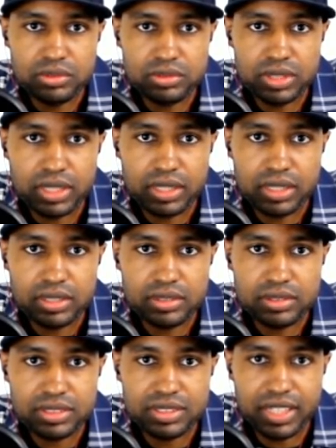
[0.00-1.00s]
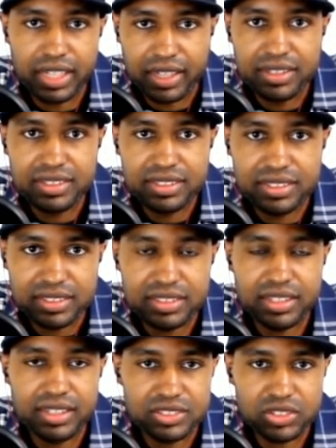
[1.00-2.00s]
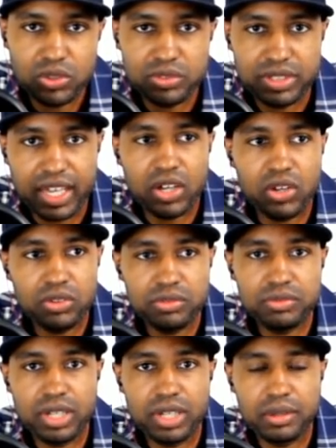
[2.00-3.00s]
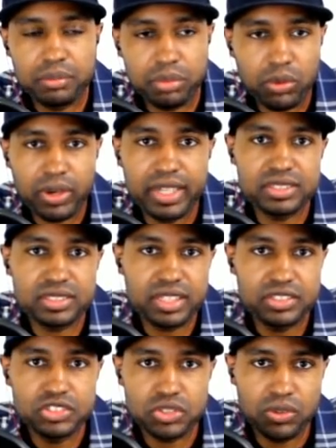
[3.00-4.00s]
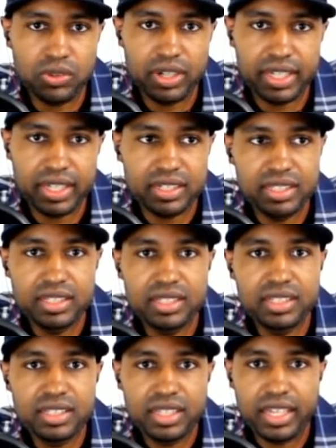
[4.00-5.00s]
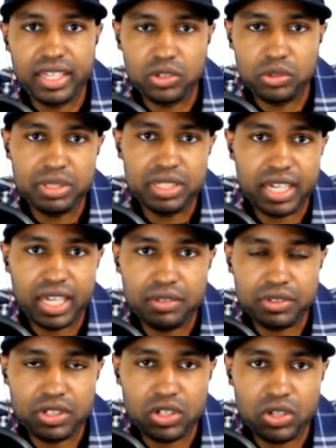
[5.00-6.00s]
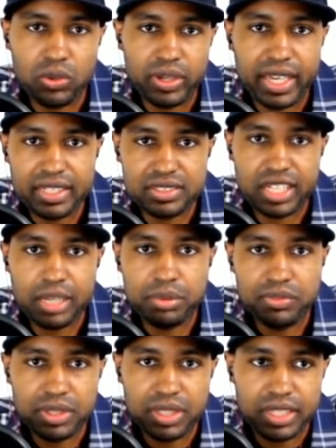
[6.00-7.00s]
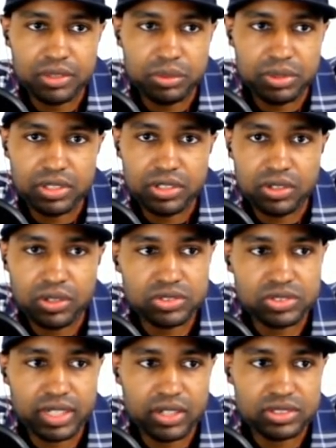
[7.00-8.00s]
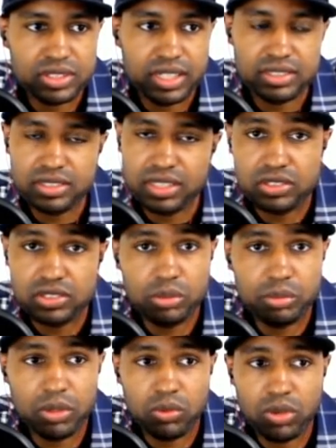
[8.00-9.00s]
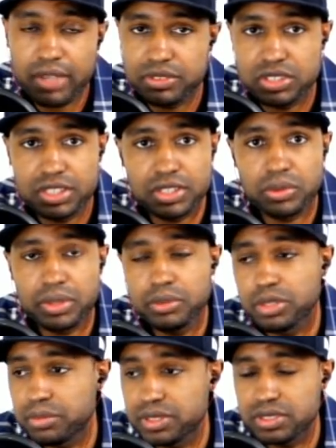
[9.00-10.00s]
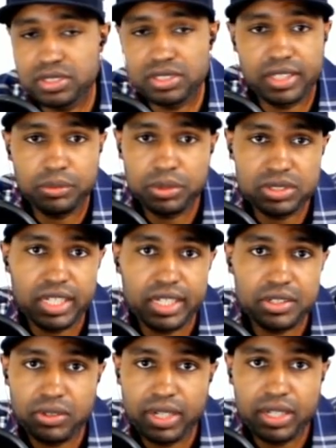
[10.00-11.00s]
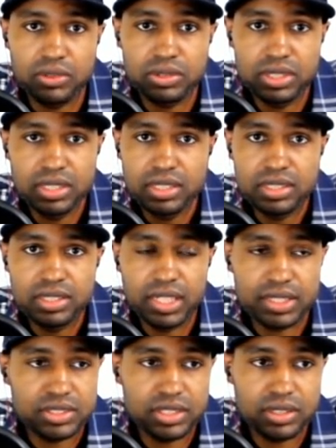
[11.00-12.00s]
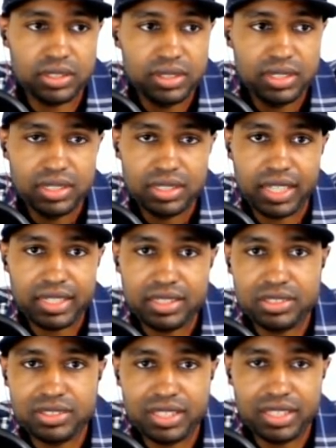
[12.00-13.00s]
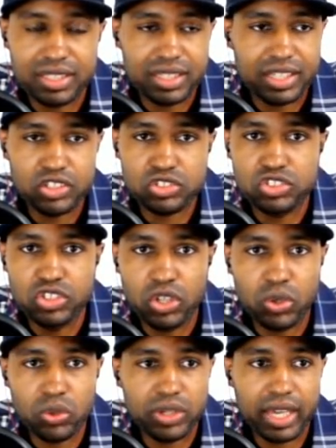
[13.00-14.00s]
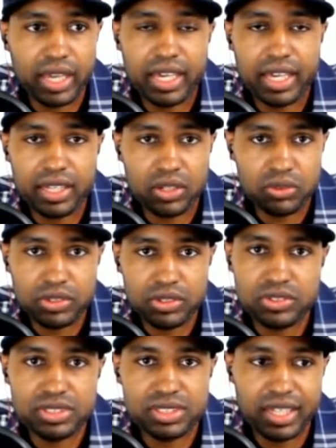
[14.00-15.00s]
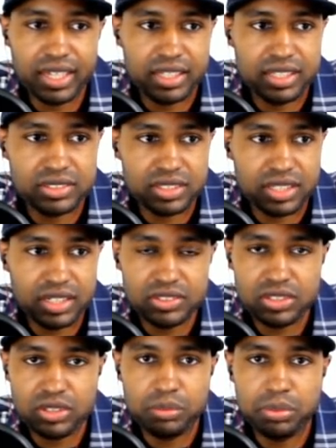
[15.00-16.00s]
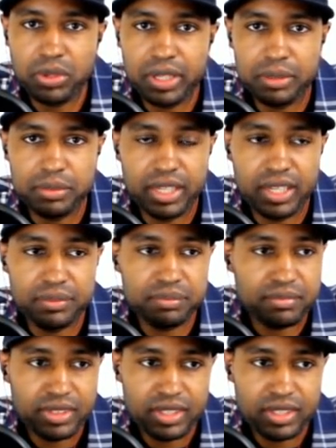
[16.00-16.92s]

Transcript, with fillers: Oh, uh, God. Yeah, yeah. So now uh, boys can join, and it'll be kind of a co-ed type of thing with the Girl Scouts. And I, I told my wife, and she agreed with me. She said we're taking her out next yeah. year. Like this, it, there's no. I I don't understand. It's getting to the point, man.